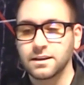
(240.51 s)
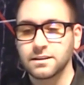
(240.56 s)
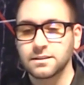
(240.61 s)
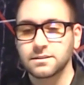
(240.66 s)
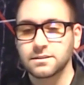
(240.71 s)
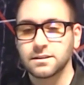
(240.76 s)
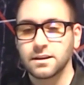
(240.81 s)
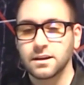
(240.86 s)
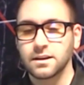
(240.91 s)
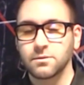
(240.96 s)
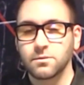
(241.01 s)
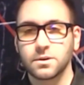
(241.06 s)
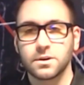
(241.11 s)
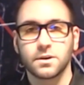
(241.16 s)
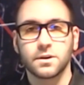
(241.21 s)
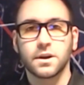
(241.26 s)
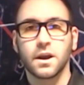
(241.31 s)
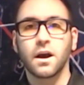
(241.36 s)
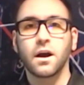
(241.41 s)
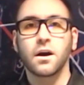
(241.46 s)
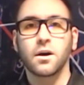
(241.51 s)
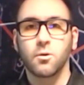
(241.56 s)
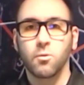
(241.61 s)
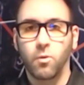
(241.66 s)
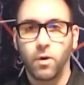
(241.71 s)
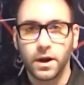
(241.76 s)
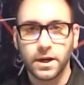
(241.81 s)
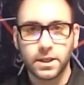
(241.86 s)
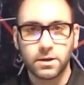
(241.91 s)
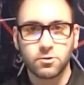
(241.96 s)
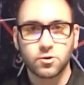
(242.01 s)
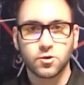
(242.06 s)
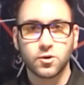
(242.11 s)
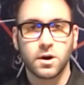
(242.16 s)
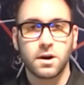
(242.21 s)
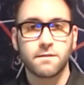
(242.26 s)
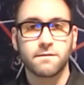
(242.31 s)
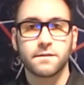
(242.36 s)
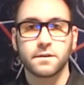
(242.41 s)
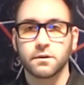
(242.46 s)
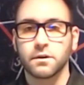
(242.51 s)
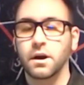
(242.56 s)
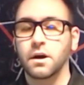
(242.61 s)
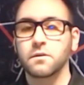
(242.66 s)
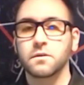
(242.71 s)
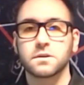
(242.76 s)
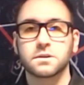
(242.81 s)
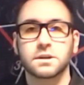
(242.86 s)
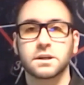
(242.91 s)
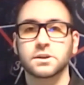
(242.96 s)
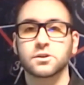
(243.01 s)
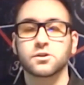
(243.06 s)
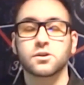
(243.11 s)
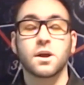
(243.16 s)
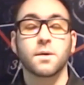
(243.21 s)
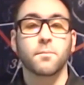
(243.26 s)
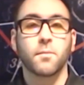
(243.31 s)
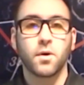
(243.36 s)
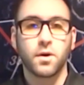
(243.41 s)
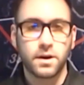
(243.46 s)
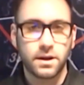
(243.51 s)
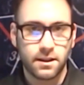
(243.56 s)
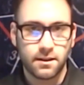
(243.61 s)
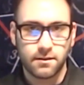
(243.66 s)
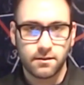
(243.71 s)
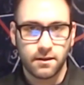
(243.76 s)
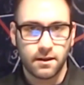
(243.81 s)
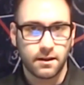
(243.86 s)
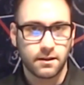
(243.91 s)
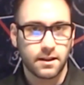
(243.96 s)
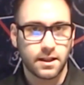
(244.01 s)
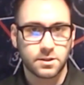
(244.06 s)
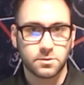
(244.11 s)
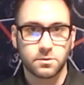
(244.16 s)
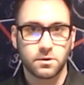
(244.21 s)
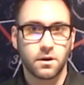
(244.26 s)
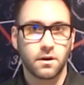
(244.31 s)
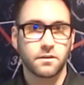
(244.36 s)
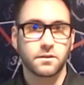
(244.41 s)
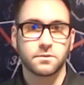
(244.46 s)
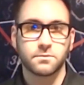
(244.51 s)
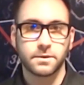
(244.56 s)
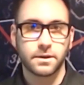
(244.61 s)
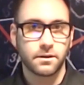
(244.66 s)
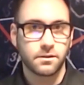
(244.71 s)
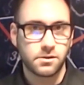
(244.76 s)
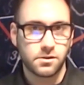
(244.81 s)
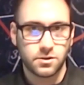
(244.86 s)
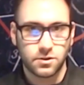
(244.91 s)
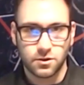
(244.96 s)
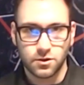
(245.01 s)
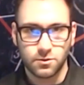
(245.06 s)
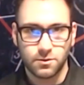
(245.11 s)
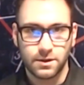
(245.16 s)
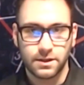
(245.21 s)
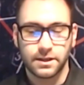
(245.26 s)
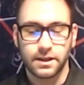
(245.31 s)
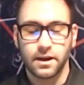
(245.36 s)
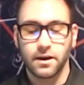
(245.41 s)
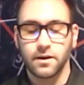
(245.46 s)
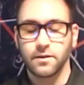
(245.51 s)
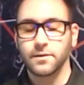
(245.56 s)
he said, well, you're young. Why don't you try to figure out this internet marketing thing? That's what all the realtors are doing now,